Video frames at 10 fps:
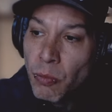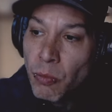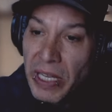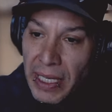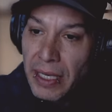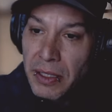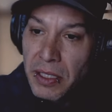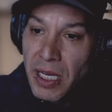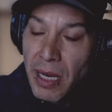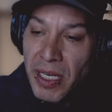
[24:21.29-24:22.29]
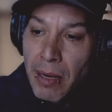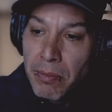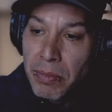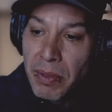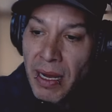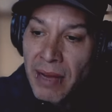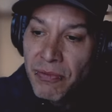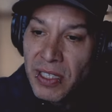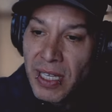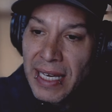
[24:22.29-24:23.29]
weekend coming up, I
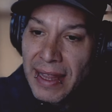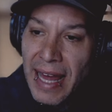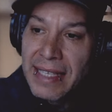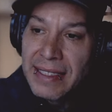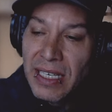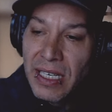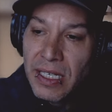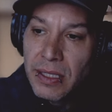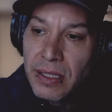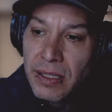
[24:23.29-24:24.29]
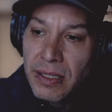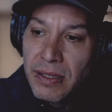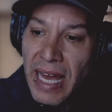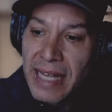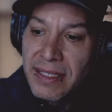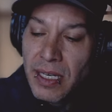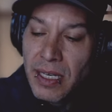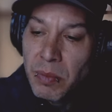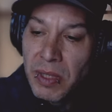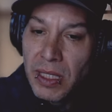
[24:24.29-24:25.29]
feel like that's gonna that's
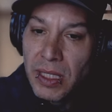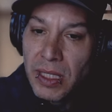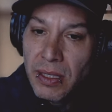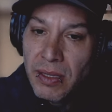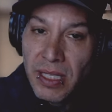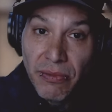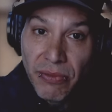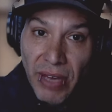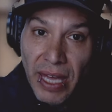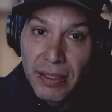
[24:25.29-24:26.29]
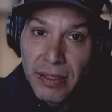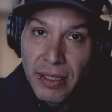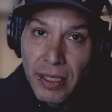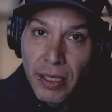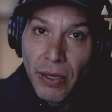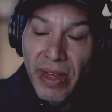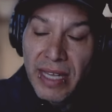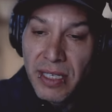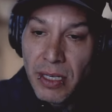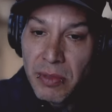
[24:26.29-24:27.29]
gonna be the event. You know,
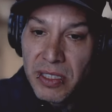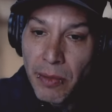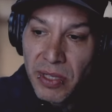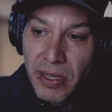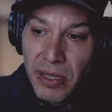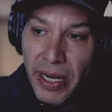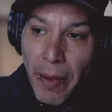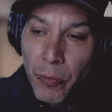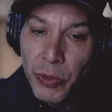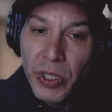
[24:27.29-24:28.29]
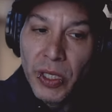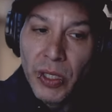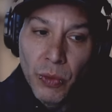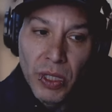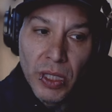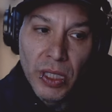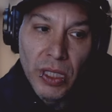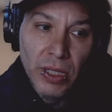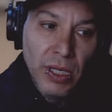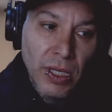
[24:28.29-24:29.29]
that's gonna be something that I'm really
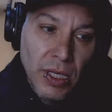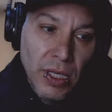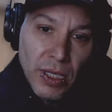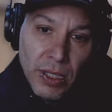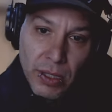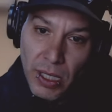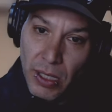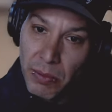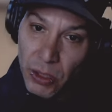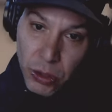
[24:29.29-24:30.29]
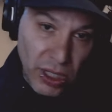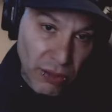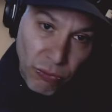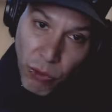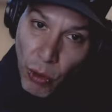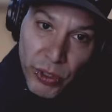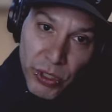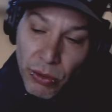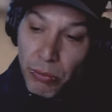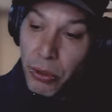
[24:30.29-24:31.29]
really gonna be looking forward
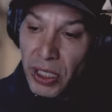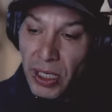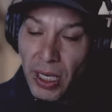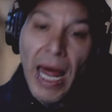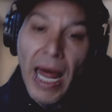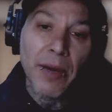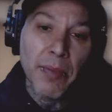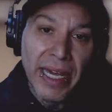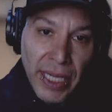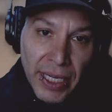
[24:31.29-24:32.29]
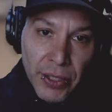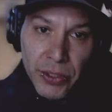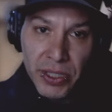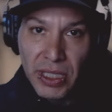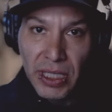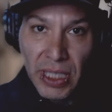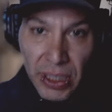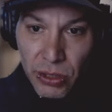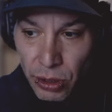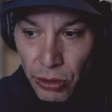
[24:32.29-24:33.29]
to and putting a lot of my energy
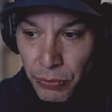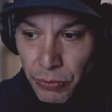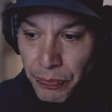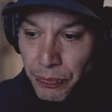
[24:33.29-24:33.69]
into